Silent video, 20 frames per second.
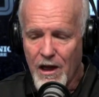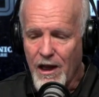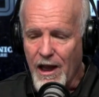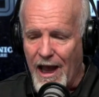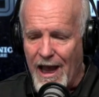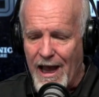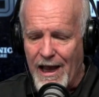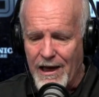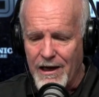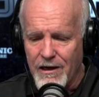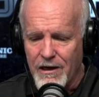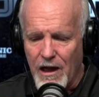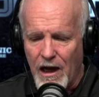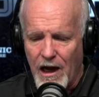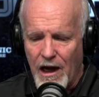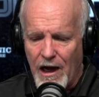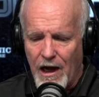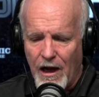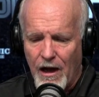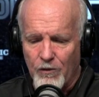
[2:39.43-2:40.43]
And
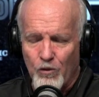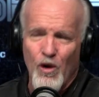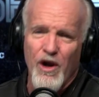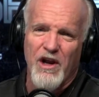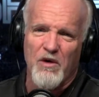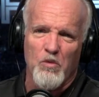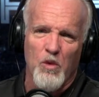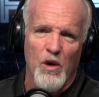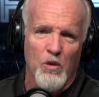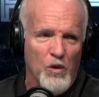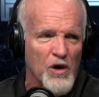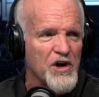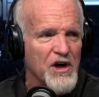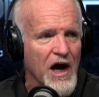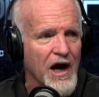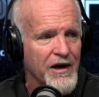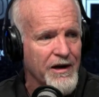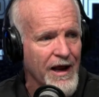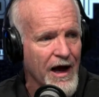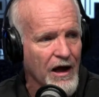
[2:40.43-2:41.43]
we're
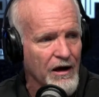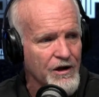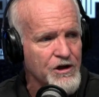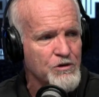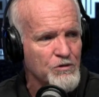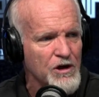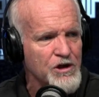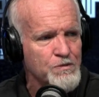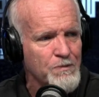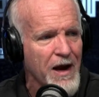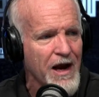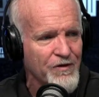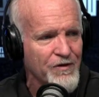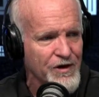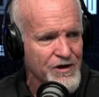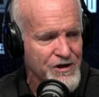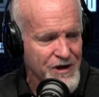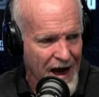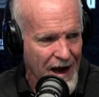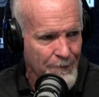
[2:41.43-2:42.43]
done now. Let's make
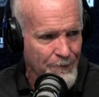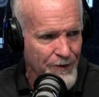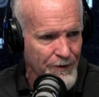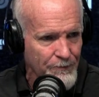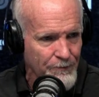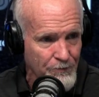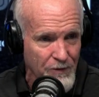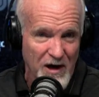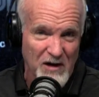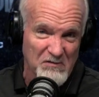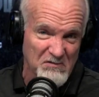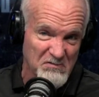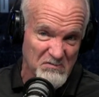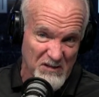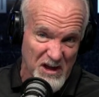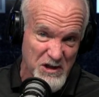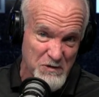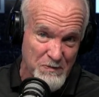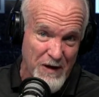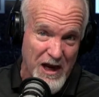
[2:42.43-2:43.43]
this happen. But
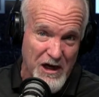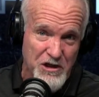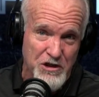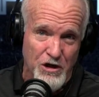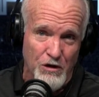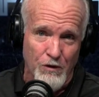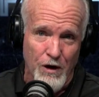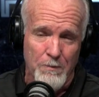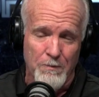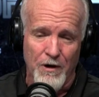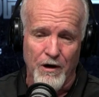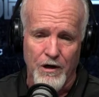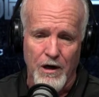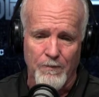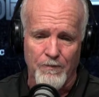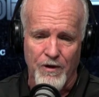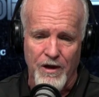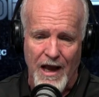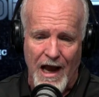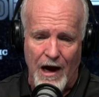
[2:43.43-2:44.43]
let's make sure we build
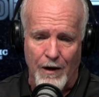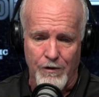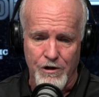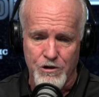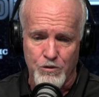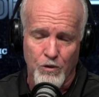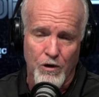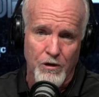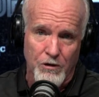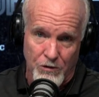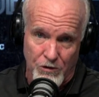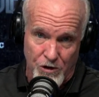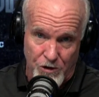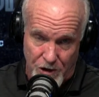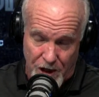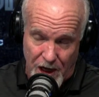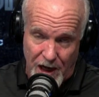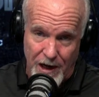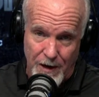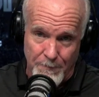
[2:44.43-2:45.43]
up the hours. We're
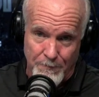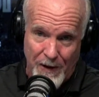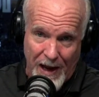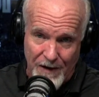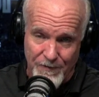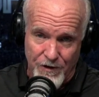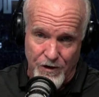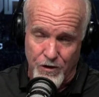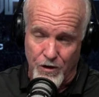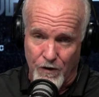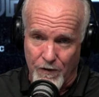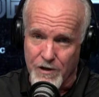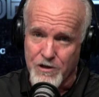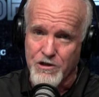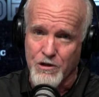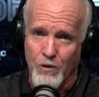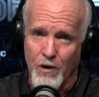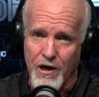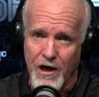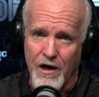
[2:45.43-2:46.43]
getting paid to do this,
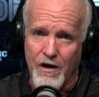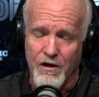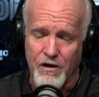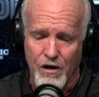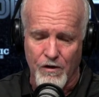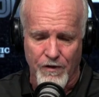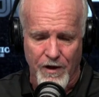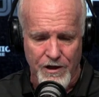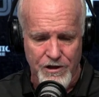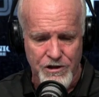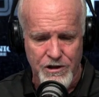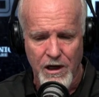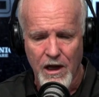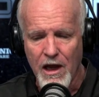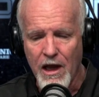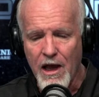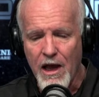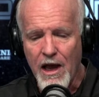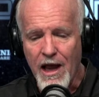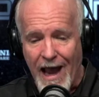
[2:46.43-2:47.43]
so we need to do this.
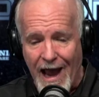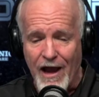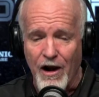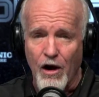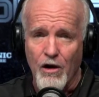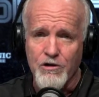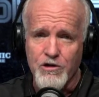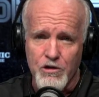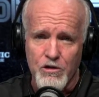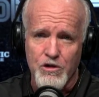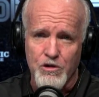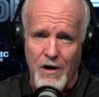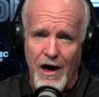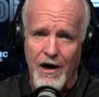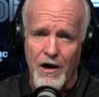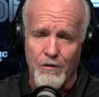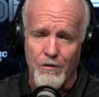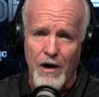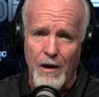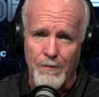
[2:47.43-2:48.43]
And also
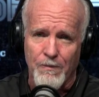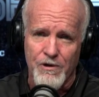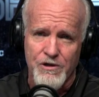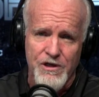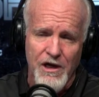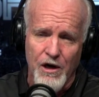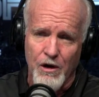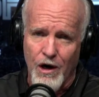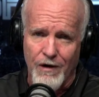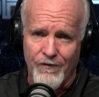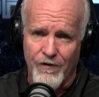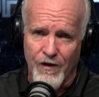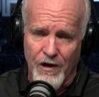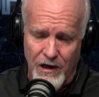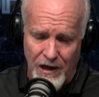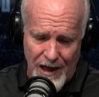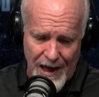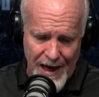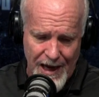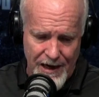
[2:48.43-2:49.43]
trying to represent whoever the
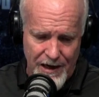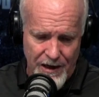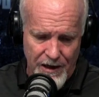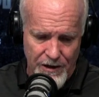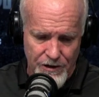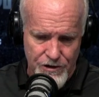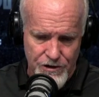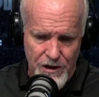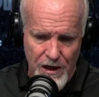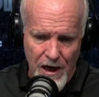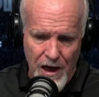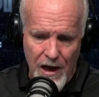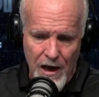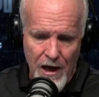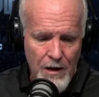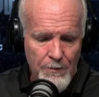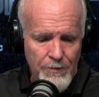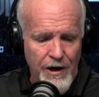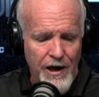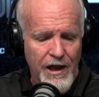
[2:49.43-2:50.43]
client is.
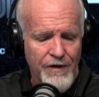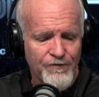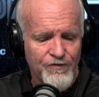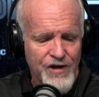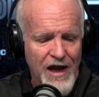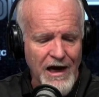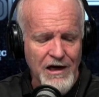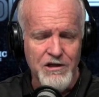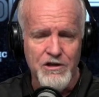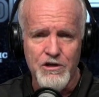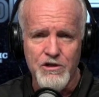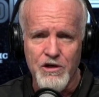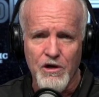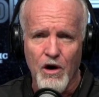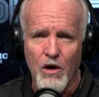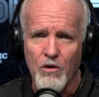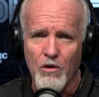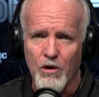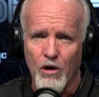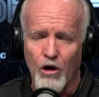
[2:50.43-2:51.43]
But if Texas and
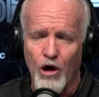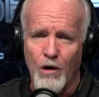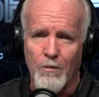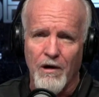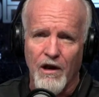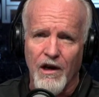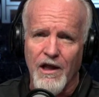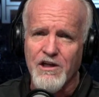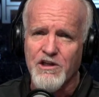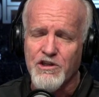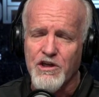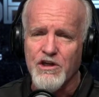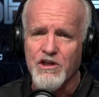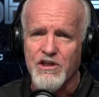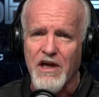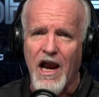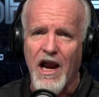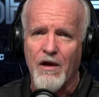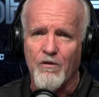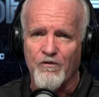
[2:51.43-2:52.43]
Oklahoma, let's just
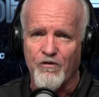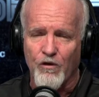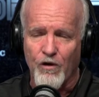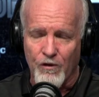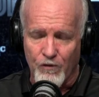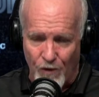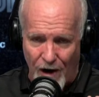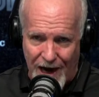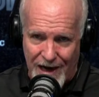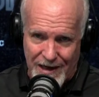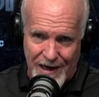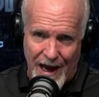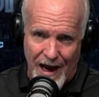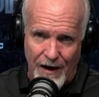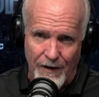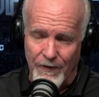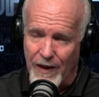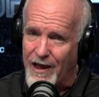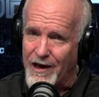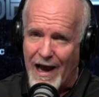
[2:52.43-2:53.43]
say for right
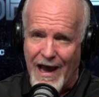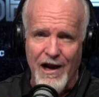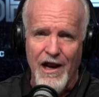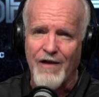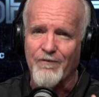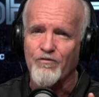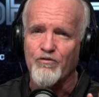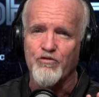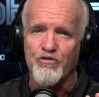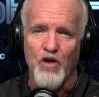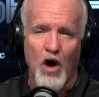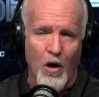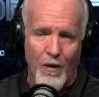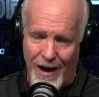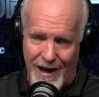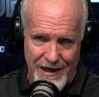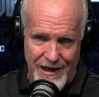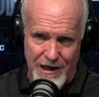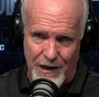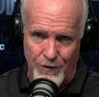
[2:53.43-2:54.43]
now, and I have no
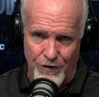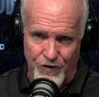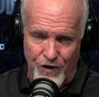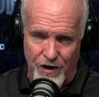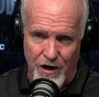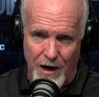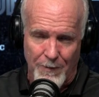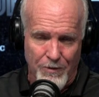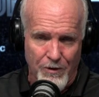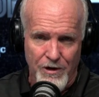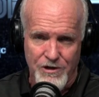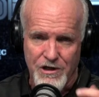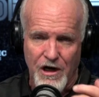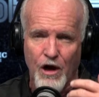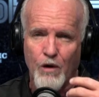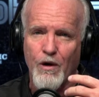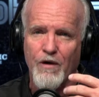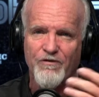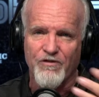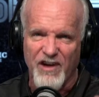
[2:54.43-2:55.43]
idea what the number is. I
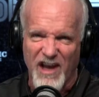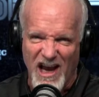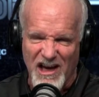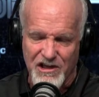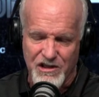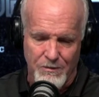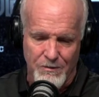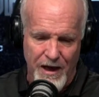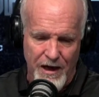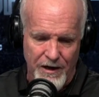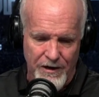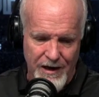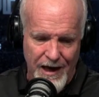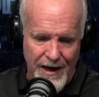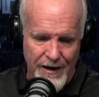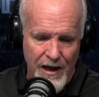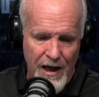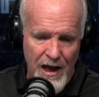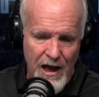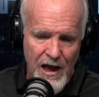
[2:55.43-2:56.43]
know we've guesstimated
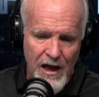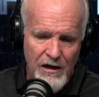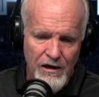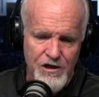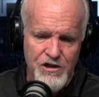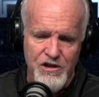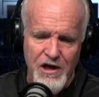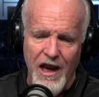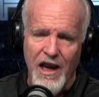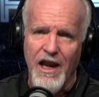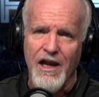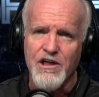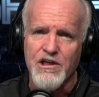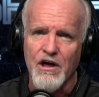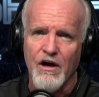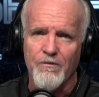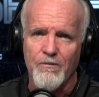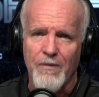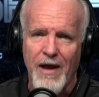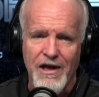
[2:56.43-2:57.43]
that. Let's say each
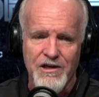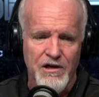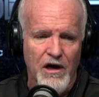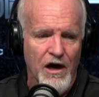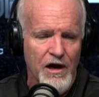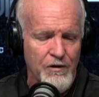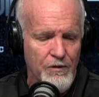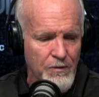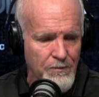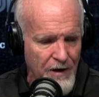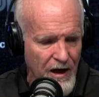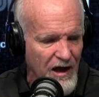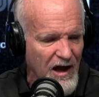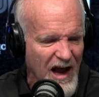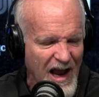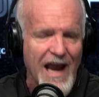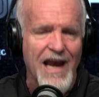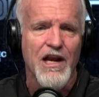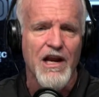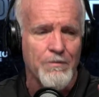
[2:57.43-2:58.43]
of them has
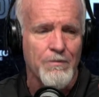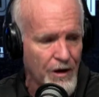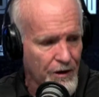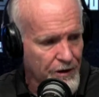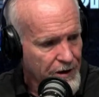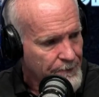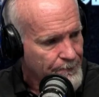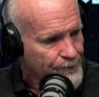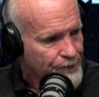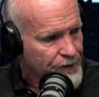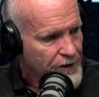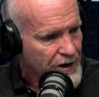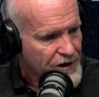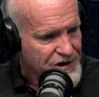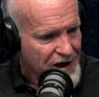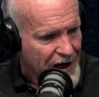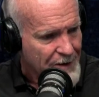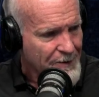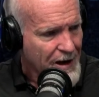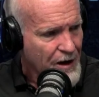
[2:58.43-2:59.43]
$80 million. Is
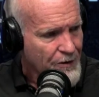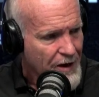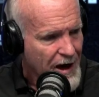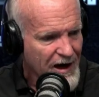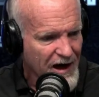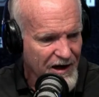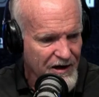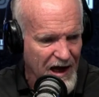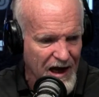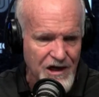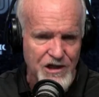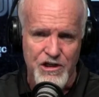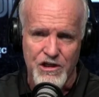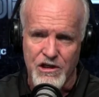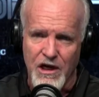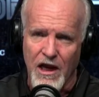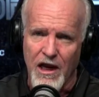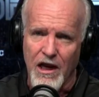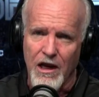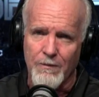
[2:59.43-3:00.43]
that about right? Like each
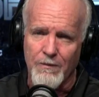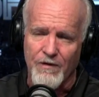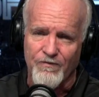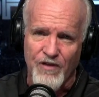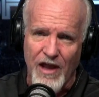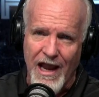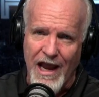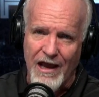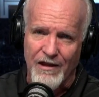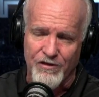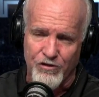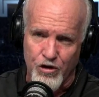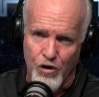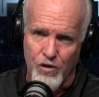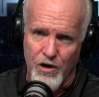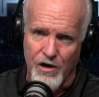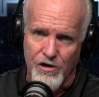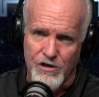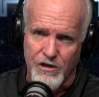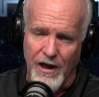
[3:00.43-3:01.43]
team, if they had 2
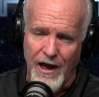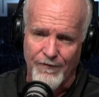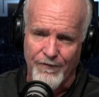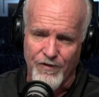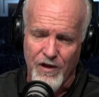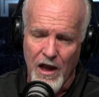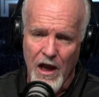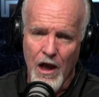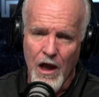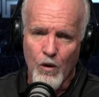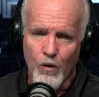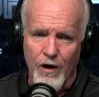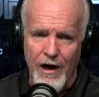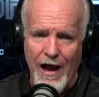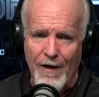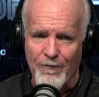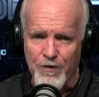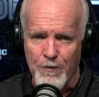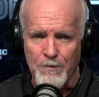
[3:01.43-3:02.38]
years left, would have